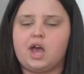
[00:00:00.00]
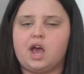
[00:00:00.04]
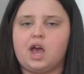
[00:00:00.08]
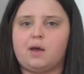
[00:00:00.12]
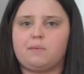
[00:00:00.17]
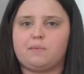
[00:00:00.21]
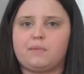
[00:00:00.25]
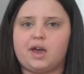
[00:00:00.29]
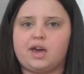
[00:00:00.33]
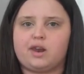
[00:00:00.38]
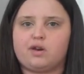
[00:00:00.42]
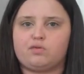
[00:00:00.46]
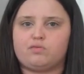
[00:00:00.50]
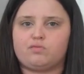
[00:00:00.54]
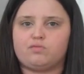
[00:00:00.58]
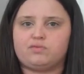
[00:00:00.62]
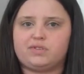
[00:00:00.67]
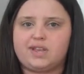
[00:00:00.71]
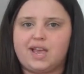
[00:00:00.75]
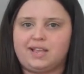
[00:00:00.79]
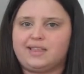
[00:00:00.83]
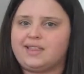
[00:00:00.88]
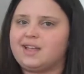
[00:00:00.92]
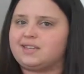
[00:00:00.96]
um, kind of
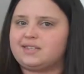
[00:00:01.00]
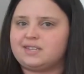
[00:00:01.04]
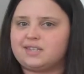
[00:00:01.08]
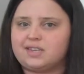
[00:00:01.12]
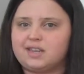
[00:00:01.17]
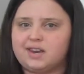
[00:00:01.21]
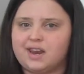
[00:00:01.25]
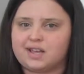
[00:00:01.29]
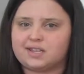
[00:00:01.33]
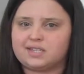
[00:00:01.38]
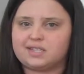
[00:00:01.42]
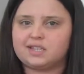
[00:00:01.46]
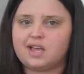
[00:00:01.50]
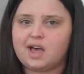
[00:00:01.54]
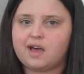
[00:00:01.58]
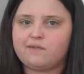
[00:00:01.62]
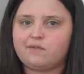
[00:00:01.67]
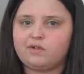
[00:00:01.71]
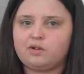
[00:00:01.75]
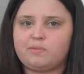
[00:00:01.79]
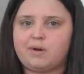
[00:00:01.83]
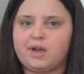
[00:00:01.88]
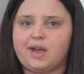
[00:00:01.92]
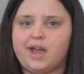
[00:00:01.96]
take that to the next
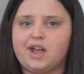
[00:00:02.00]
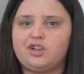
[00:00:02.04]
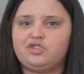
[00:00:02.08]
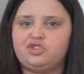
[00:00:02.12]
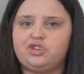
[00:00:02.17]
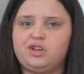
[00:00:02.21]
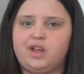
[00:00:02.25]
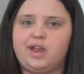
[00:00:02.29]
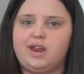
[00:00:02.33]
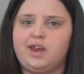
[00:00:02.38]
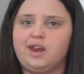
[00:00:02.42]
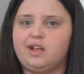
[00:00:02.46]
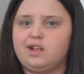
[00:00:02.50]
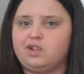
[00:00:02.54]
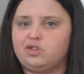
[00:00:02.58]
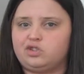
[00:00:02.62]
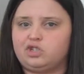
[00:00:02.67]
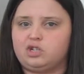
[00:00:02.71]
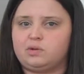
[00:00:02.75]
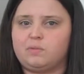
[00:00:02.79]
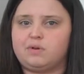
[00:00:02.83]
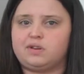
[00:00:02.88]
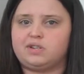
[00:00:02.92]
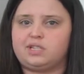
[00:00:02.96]
level by educating
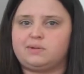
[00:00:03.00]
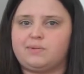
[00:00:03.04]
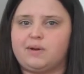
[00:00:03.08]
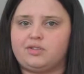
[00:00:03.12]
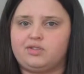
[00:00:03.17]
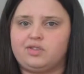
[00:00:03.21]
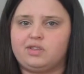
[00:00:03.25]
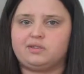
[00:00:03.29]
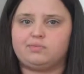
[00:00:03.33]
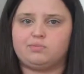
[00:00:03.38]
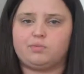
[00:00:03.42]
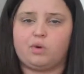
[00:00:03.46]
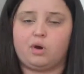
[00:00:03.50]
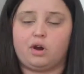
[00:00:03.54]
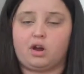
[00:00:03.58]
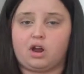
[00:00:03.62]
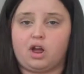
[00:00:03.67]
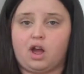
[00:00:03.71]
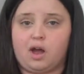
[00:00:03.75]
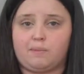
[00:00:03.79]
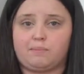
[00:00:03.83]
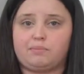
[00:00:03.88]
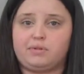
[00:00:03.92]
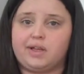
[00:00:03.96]
consumers about these more
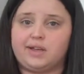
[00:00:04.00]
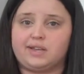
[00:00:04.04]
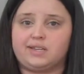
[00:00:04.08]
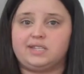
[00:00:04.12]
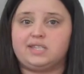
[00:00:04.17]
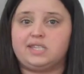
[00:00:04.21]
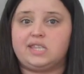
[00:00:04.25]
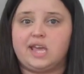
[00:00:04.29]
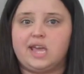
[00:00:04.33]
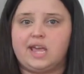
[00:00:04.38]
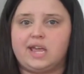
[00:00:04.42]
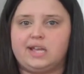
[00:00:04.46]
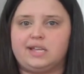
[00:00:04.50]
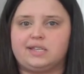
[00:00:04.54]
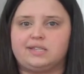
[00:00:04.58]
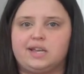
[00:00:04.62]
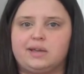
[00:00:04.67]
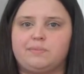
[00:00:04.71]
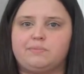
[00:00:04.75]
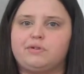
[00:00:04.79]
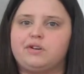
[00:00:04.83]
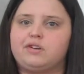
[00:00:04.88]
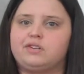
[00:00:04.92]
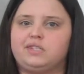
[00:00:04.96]
complex things
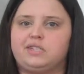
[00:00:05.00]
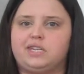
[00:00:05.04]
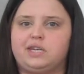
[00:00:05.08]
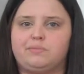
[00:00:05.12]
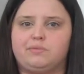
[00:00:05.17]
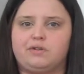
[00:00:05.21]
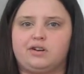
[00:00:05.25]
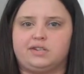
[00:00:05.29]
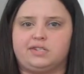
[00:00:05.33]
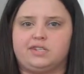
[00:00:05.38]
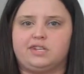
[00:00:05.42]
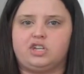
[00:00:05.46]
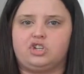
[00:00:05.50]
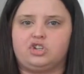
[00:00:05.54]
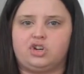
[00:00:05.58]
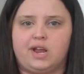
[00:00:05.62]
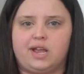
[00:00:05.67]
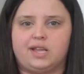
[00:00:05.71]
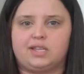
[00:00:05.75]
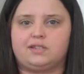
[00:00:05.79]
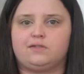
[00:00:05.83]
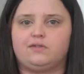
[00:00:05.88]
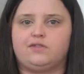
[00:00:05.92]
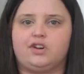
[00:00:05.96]
like person-to-person -person
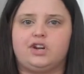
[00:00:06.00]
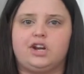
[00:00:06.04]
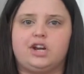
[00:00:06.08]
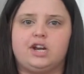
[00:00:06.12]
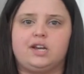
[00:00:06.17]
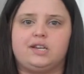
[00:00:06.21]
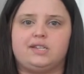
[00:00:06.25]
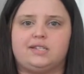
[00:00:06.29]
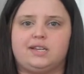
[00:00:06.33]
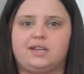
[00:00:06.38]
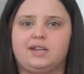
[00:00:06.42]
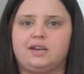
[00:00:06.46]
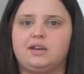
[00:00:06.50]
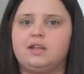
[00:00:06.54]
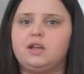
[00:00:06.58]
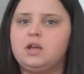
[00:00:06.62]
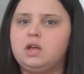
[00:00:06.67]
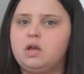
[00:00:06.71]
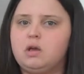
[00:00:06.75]
transfers and